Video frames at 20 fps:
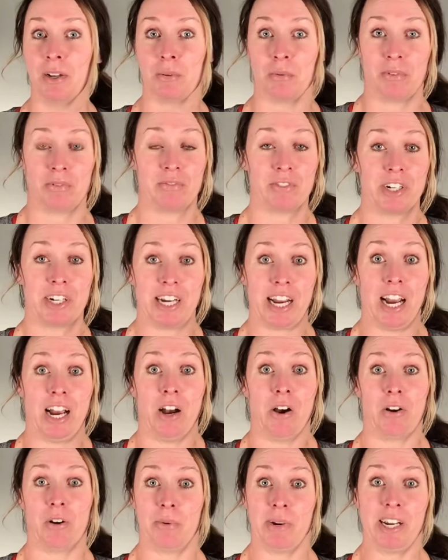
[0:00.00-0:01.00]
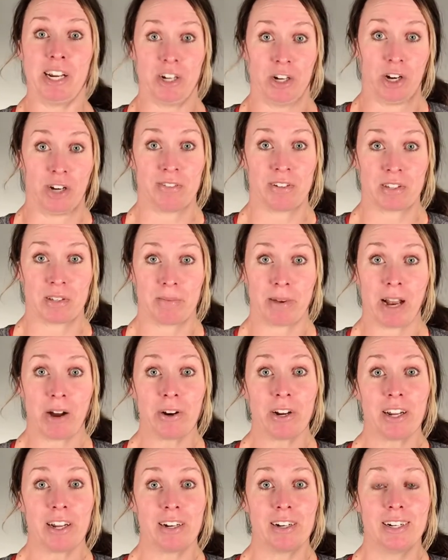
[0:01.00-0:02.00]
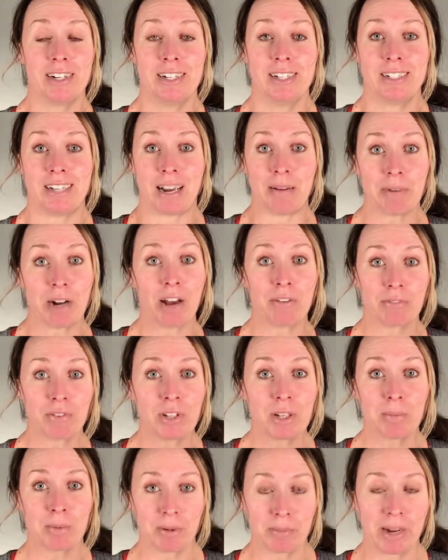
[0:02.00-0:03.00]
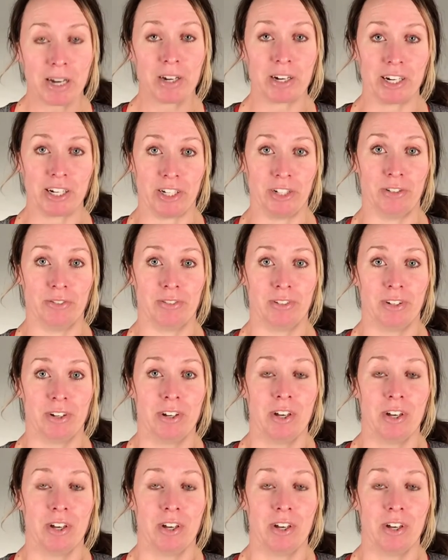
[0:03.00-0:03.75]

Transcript: we freak out or we get nervous about it, I'm not fully preparing you.